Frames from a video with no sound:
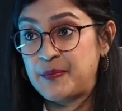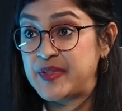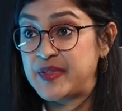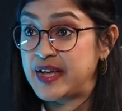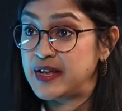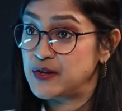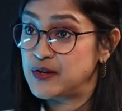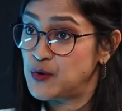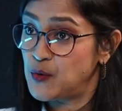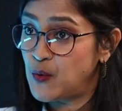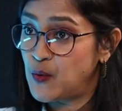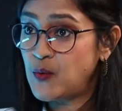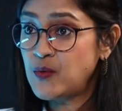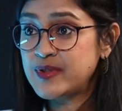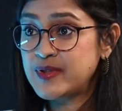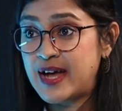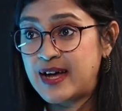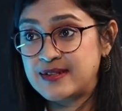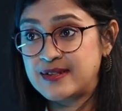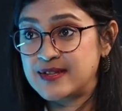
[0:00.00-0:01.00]
They know
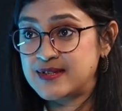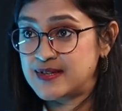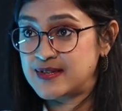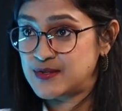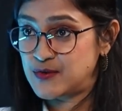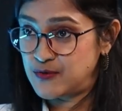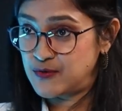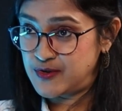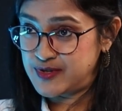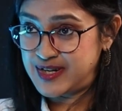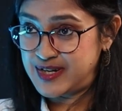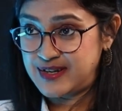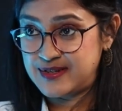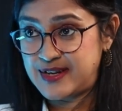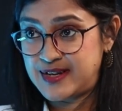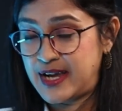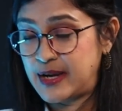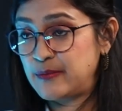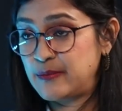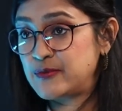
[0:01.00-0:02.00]
that this is going to take
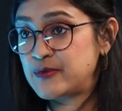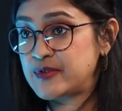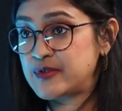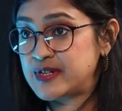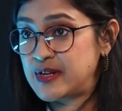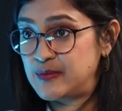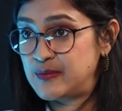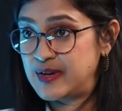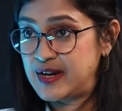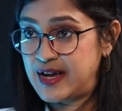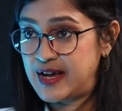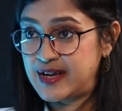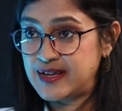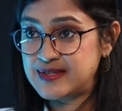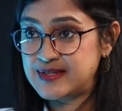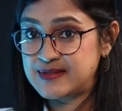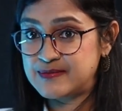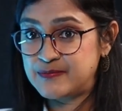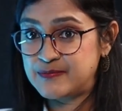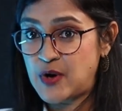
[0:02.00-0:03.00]
time to
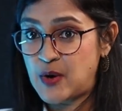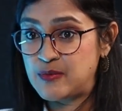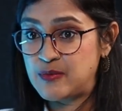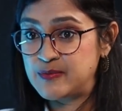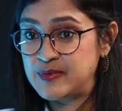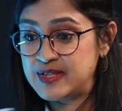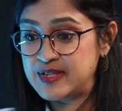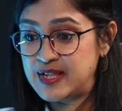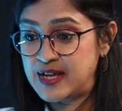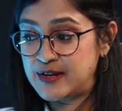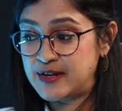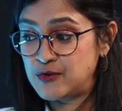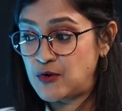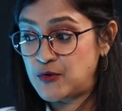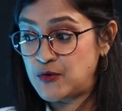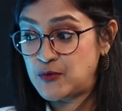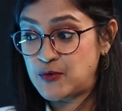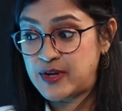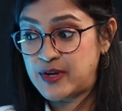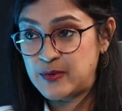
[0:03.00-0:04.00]
stabilize. Probably they are
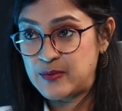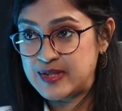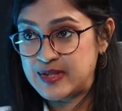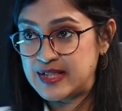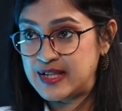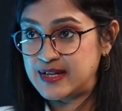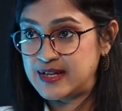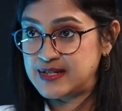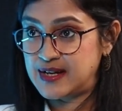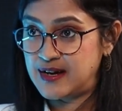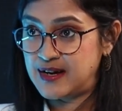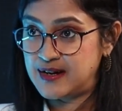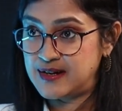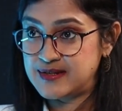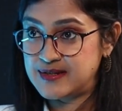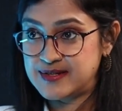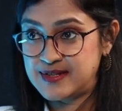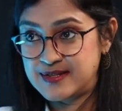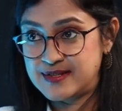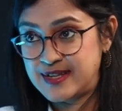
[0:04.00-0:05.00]
not okay with late
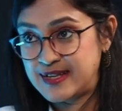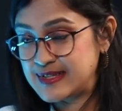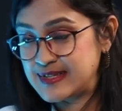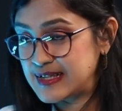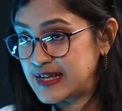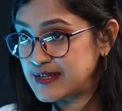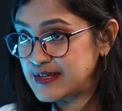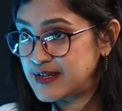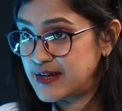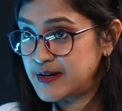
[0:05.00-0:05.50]
hours and things like